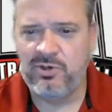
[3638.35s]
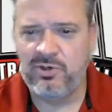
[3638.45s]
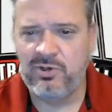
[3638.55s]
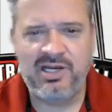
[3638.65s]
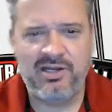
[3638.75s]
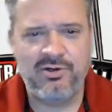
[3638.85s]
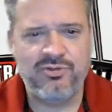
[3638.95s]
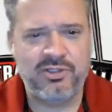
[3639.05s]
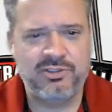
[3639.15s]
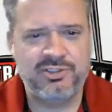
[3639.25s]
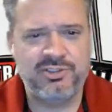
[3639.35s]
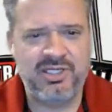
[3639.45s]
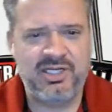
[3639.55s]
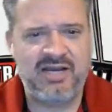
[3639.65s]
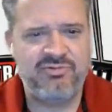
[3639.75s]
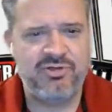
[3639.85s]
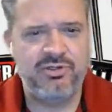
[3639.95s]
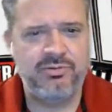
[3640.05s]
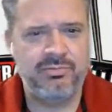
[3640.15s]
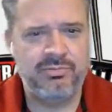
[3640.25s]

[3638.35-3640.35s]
I'll be down there Thursday afternoon